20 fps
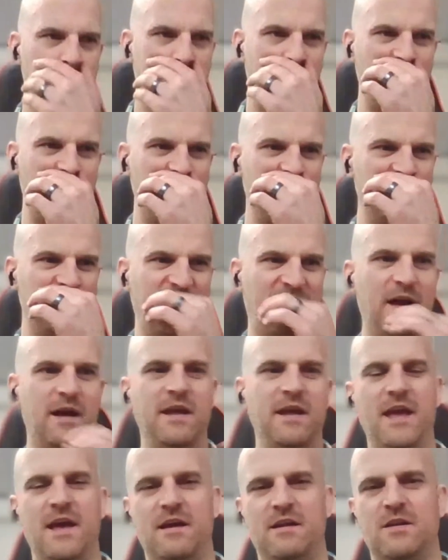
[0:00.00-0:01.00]

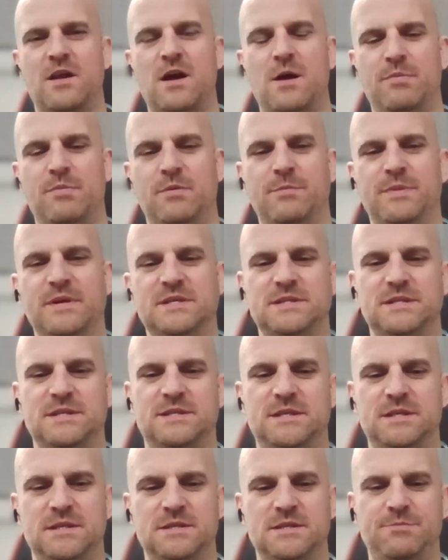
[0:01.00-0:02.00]
I had a couple
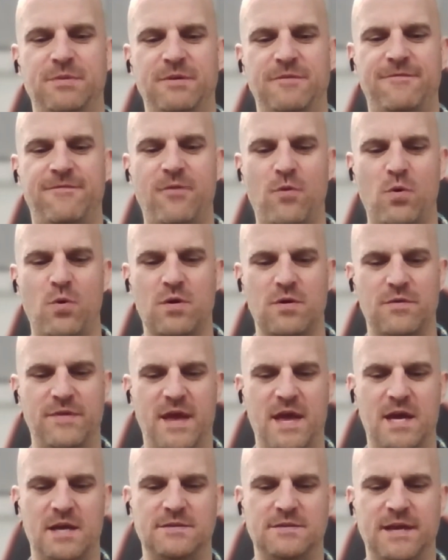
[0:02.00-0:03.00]
businesses before
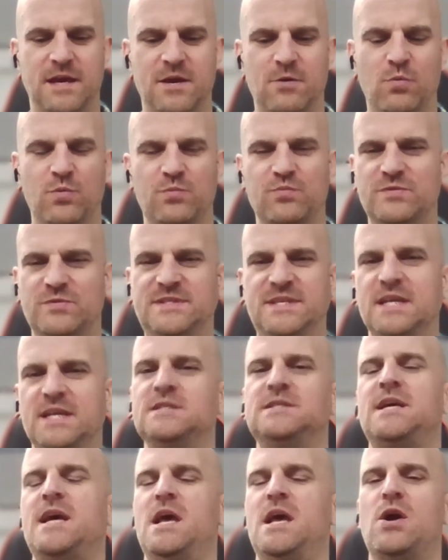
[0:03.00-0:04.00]
that
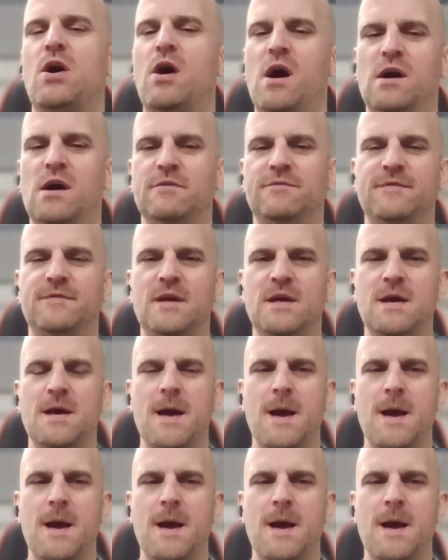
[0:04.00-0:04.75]
didn't take off.